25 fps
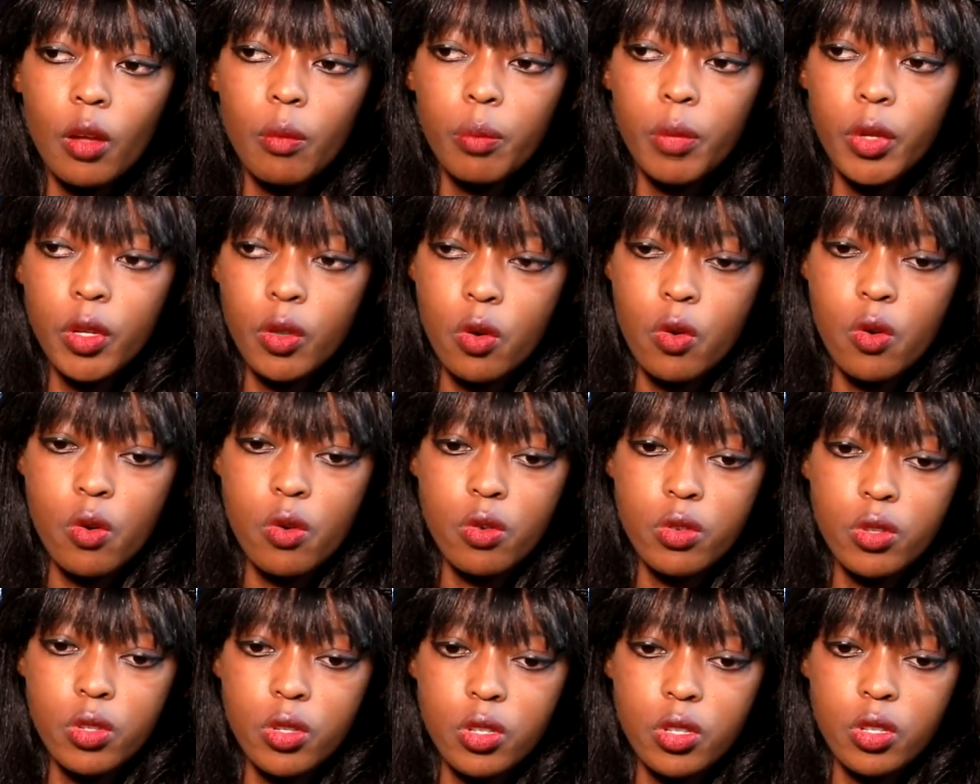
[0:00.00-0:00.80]

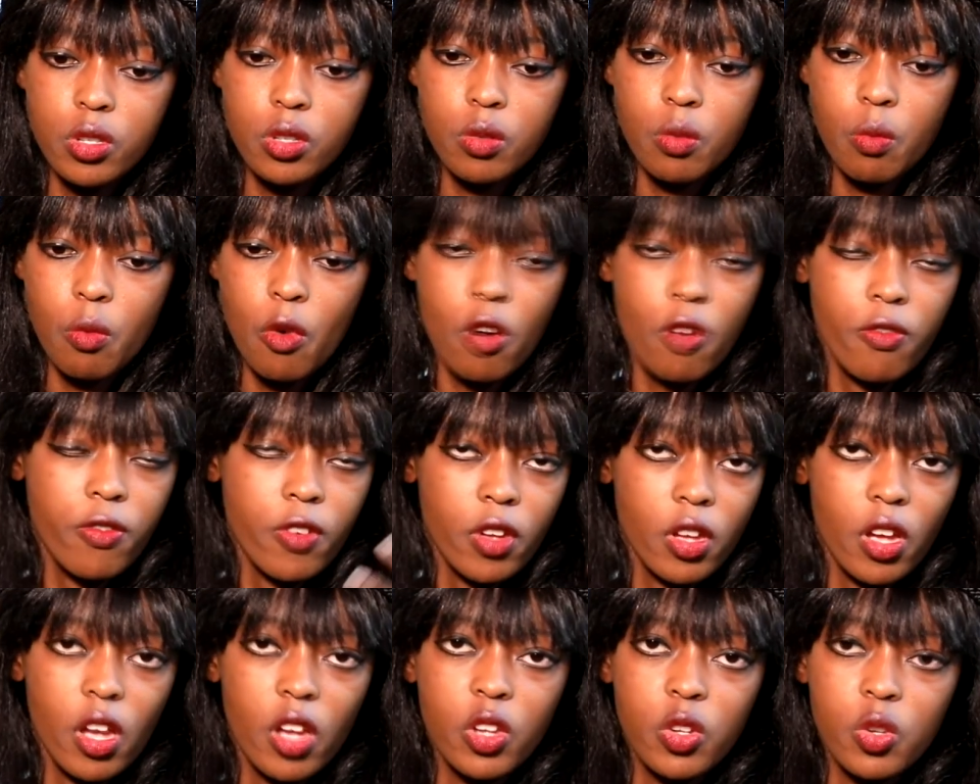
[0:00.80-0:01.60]
Because
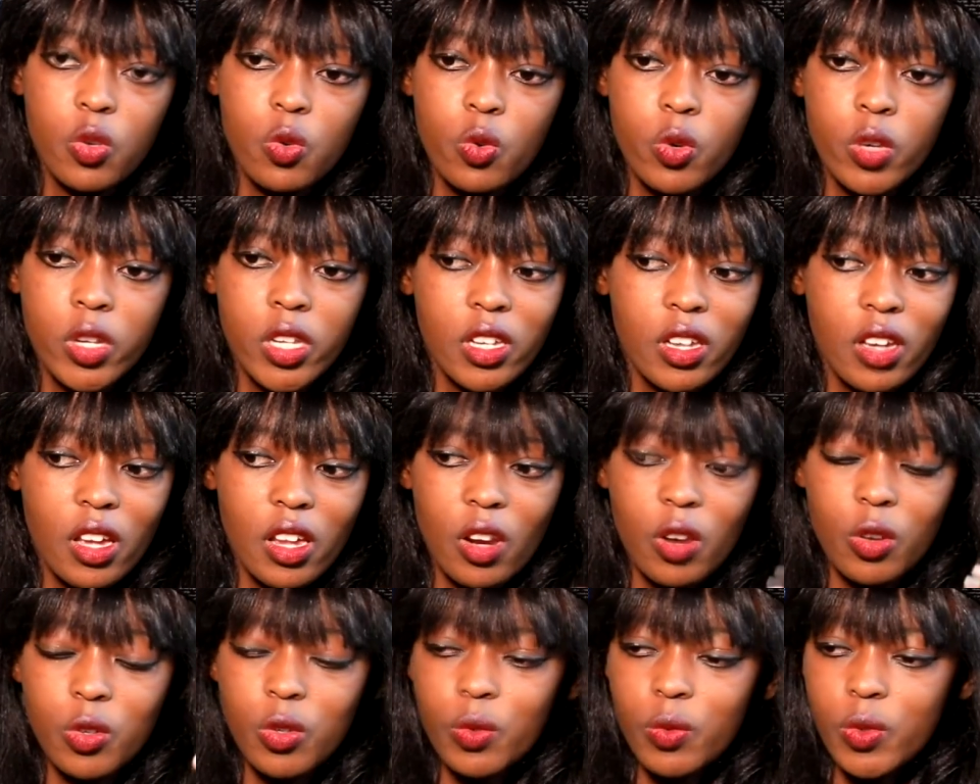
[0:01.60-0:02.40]
you hear a
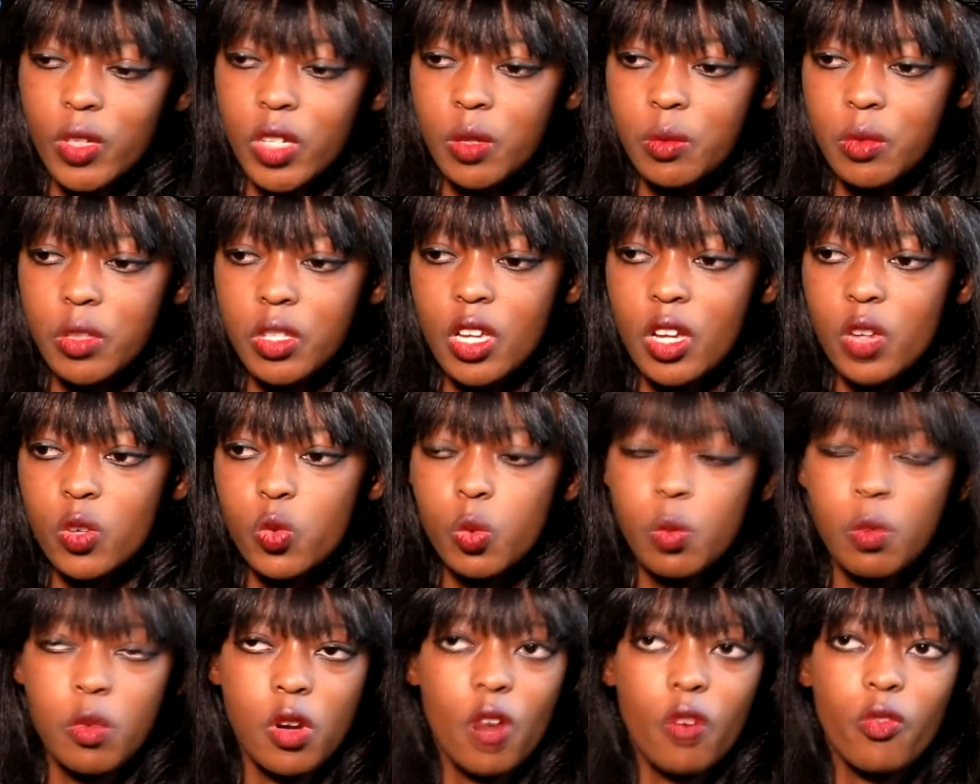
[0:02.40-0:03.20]
lot of times that
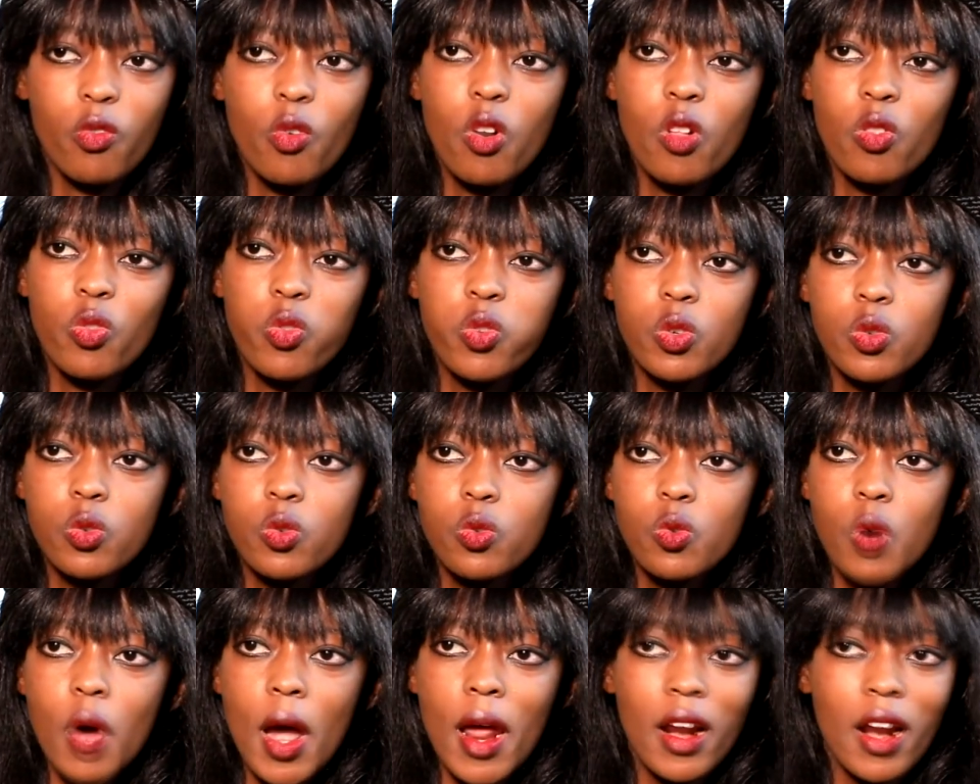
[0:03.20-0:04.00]
women have gone
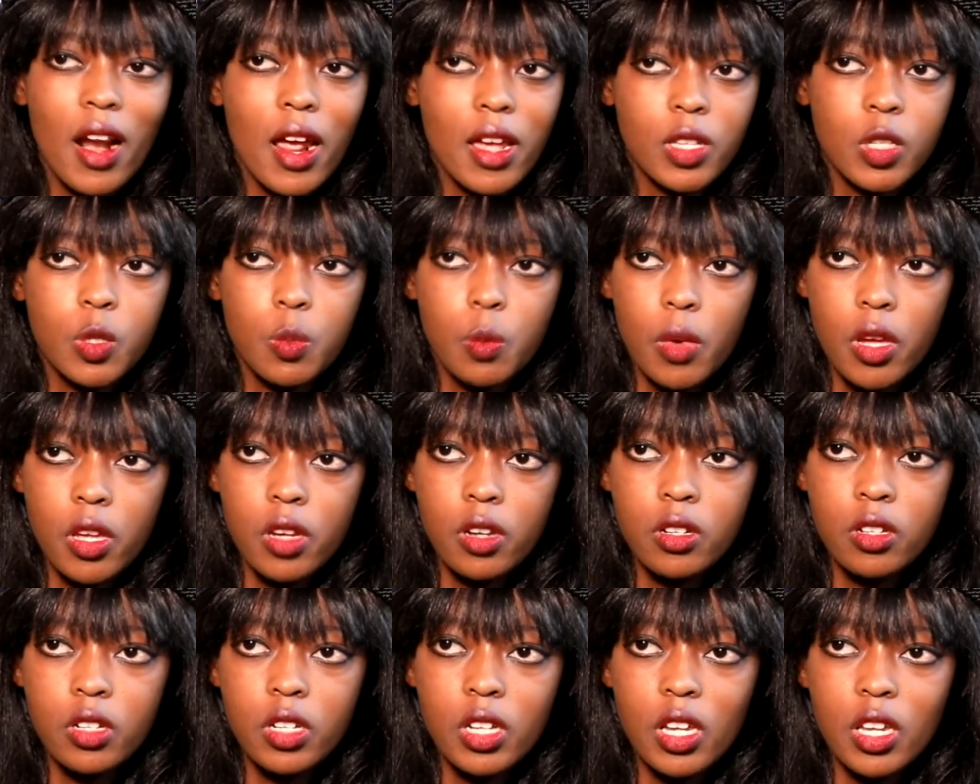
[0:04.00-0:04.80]
through
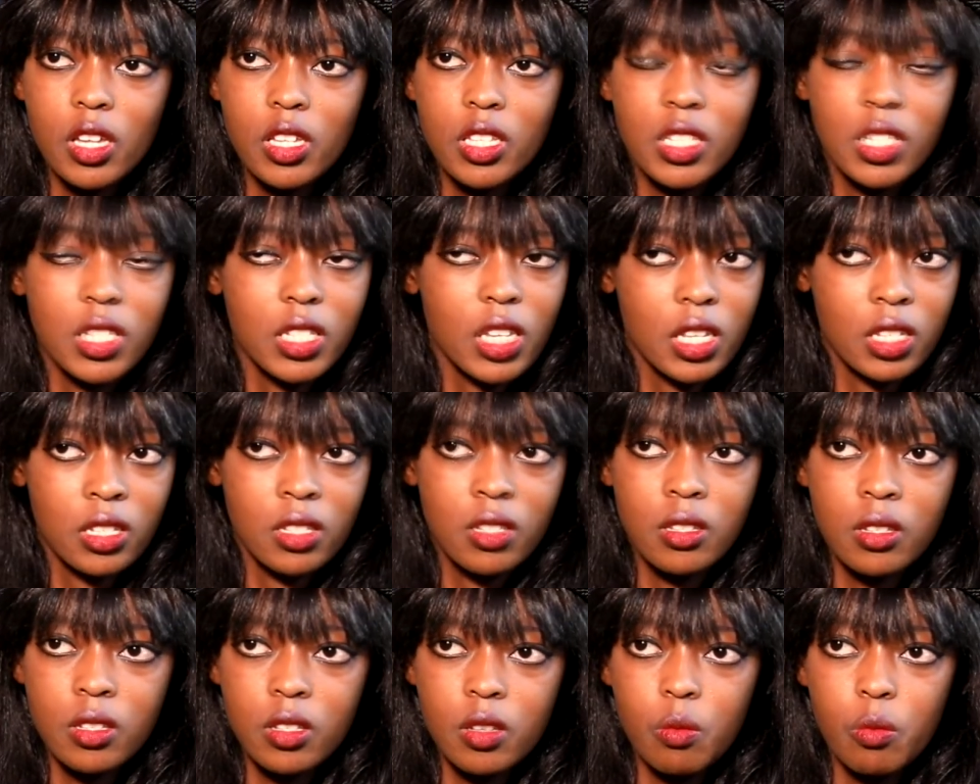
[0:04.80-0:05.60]
harassment and
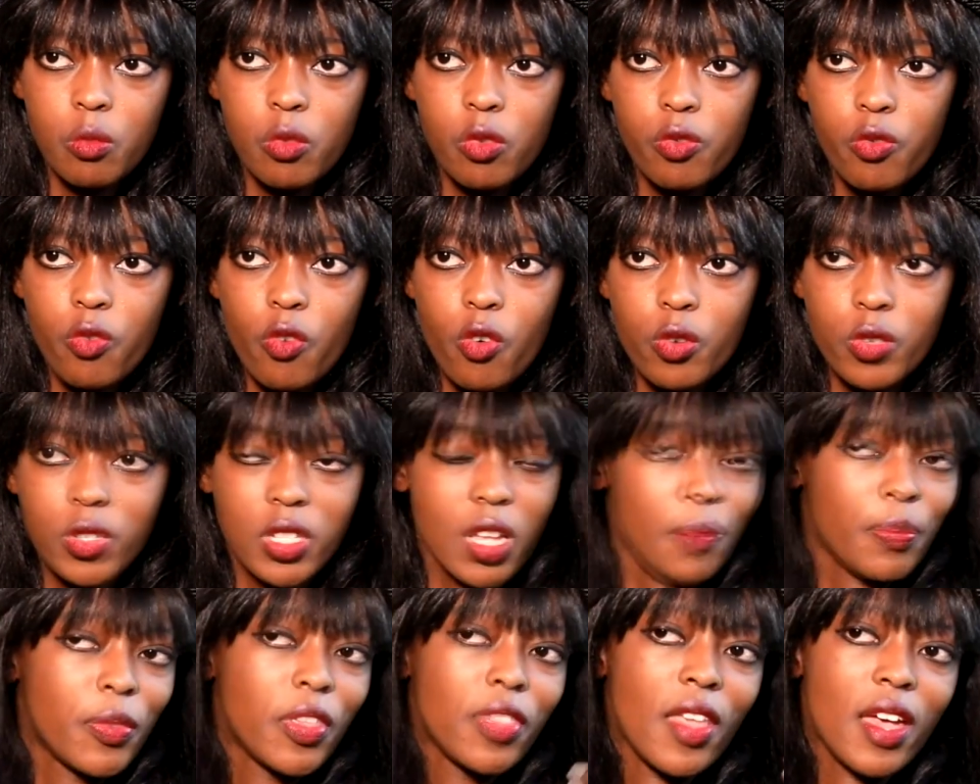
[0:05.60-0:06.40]
sexism before,
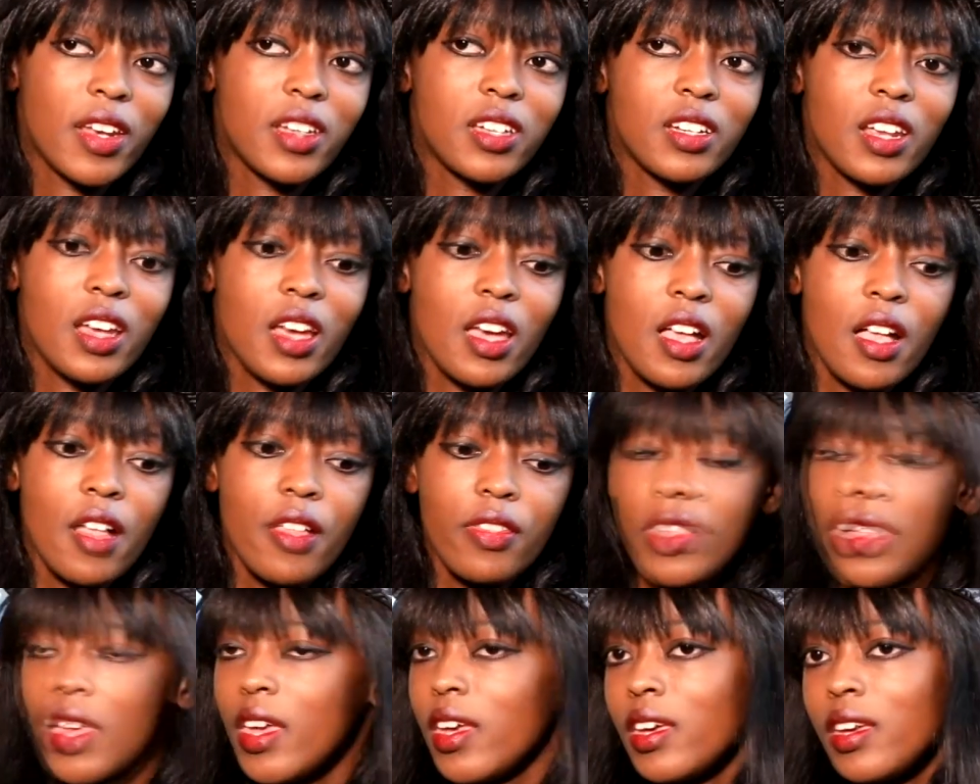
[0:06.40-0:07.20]
something that
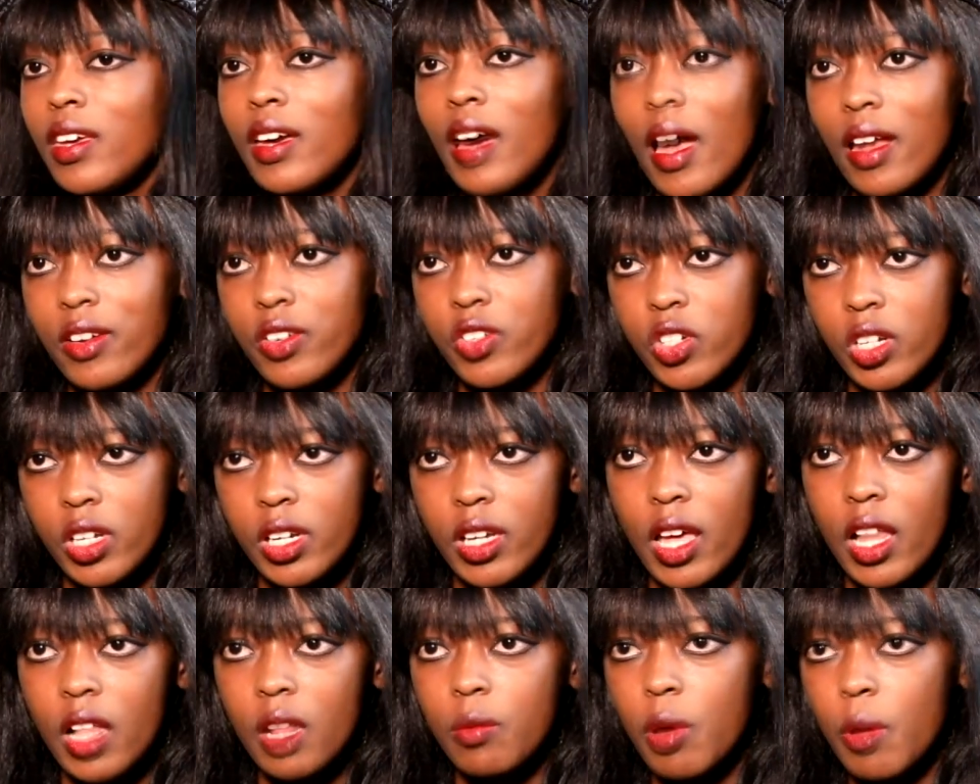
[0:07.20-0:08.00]
they can't
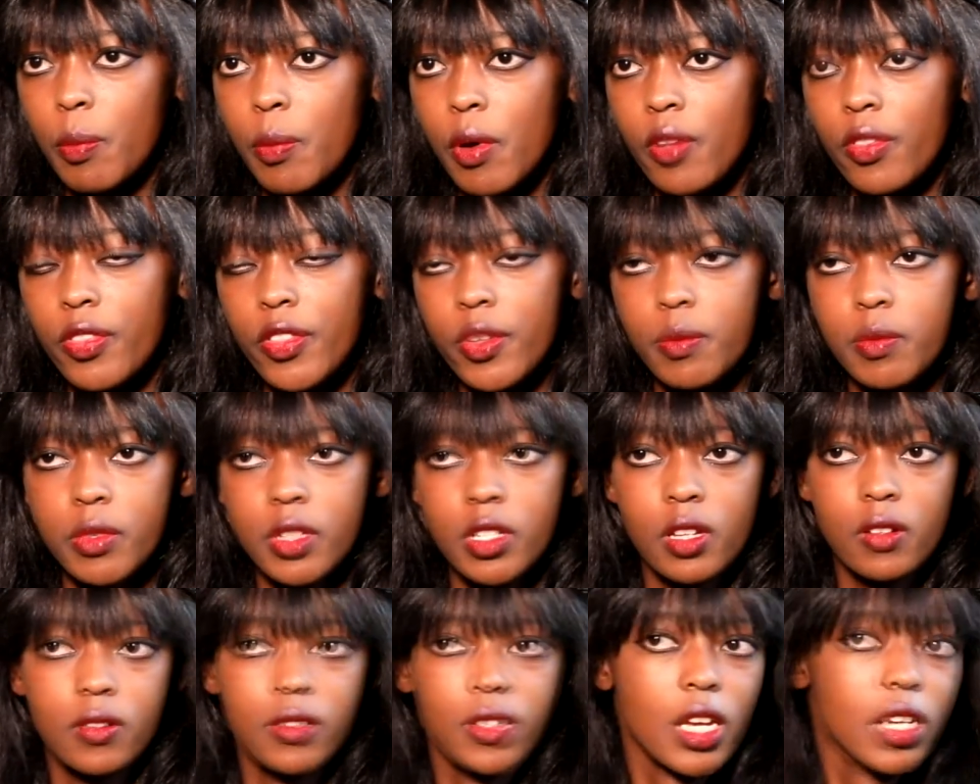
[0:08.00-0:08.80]
really help about
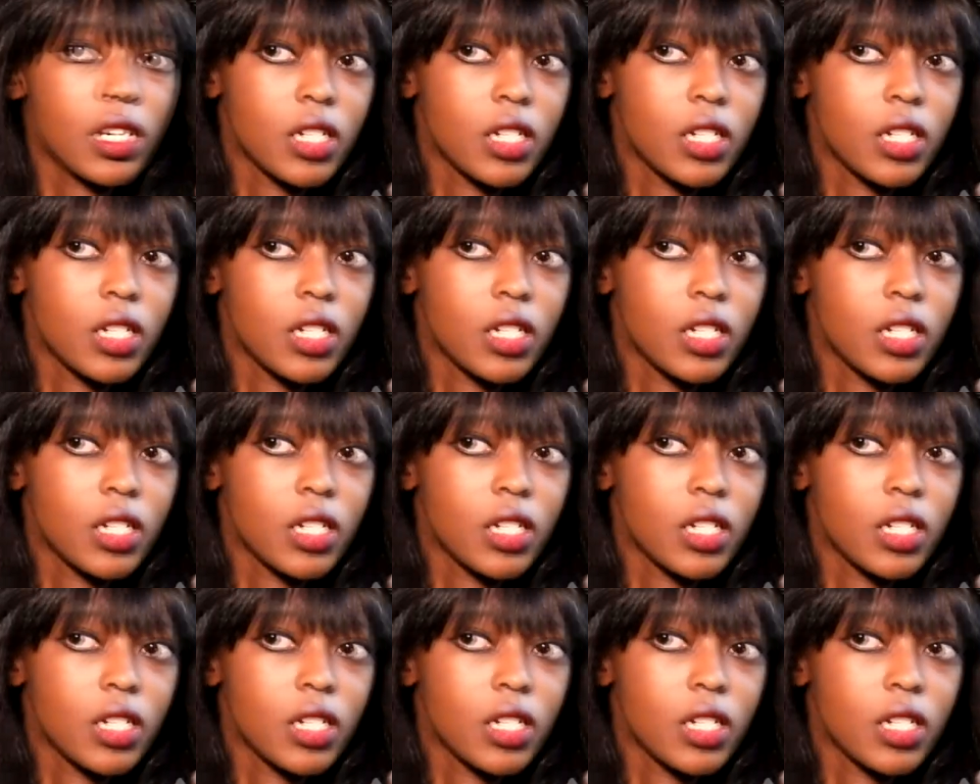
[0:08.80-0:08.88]
themselves.